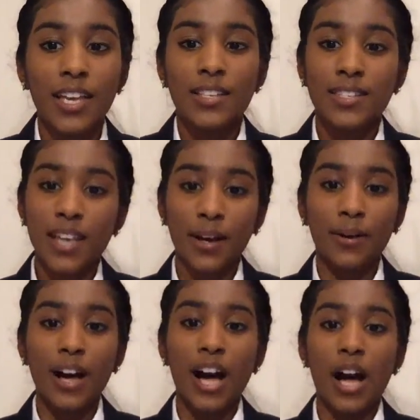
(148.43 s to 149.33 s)

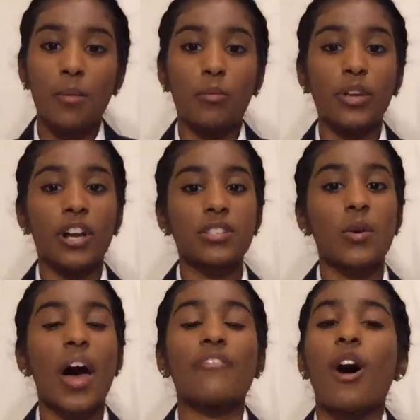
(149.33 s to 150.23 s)
So we also
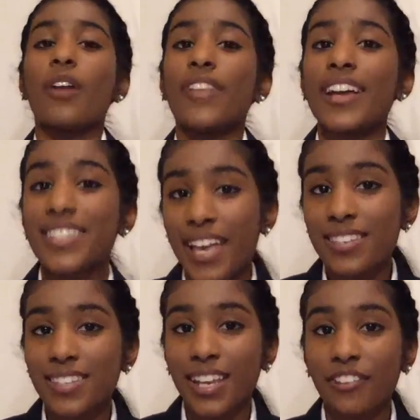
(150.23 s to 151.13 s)
have online
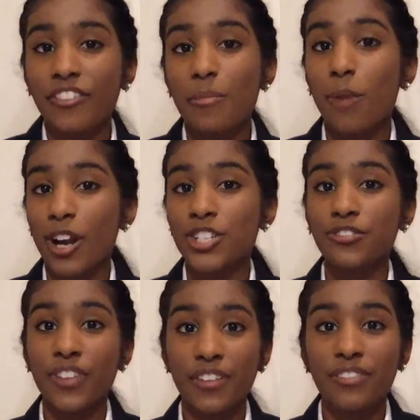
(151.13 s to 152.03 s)
testing from
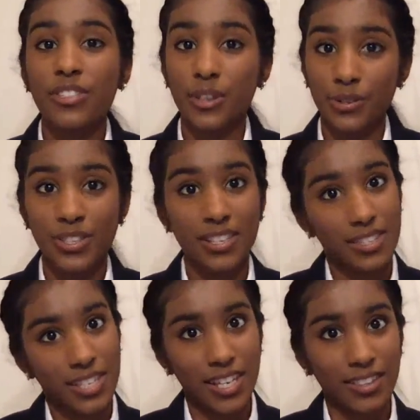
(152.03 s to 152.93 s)
March 5th through
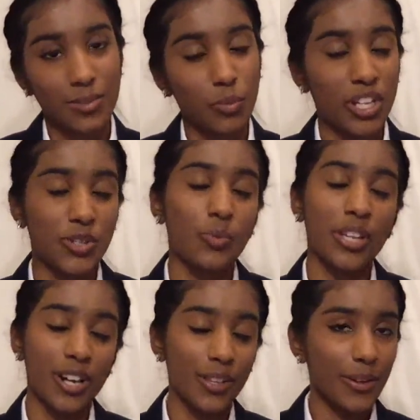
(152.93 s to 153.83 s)
16th, which
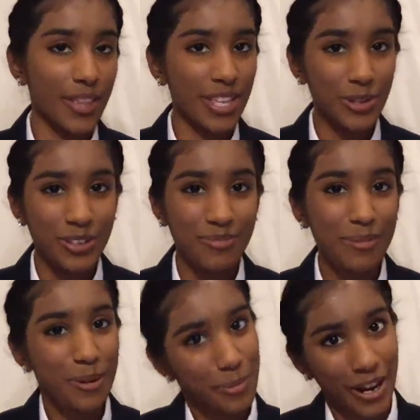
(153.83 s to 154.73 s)
we all know that you have
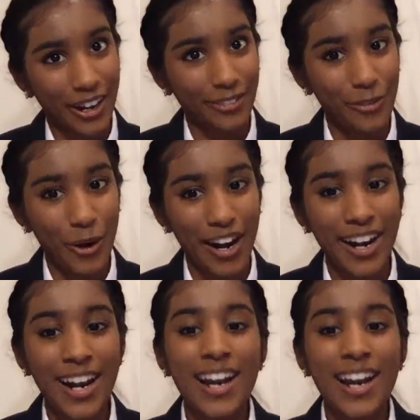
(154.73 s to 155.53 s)
been preparing for.